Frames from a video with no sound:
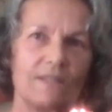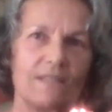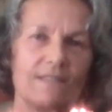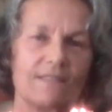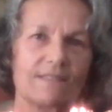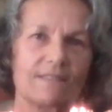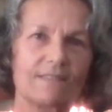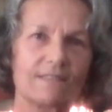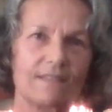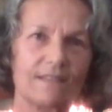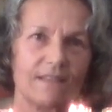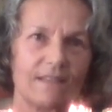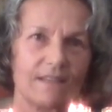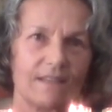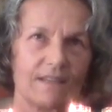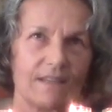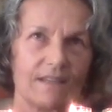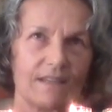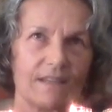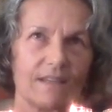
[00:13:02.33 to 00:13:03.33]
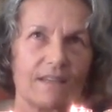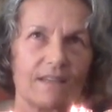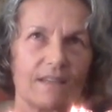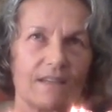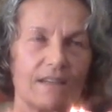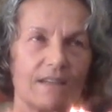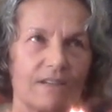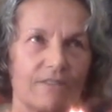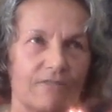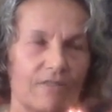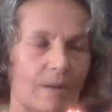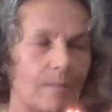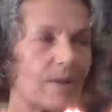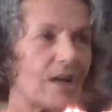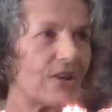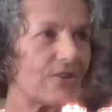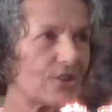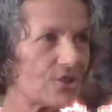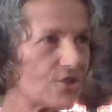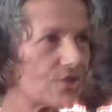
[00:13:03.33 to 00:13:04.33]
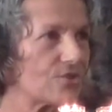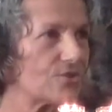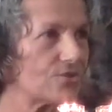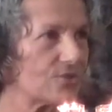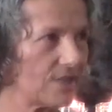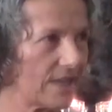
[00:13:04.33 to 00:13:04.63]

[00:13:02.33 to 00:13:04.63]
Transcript: this, from our true